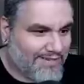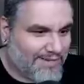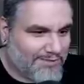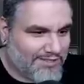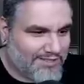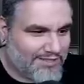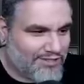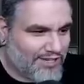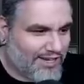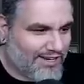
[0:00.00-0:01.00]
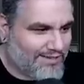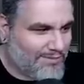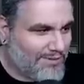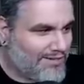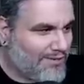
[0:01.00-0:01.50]
I'm just a child
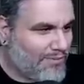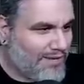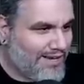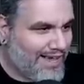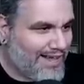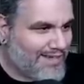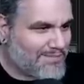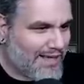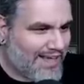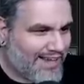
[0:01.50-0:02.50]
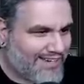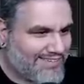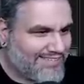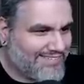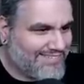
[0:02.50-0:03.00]
with a weak ass back.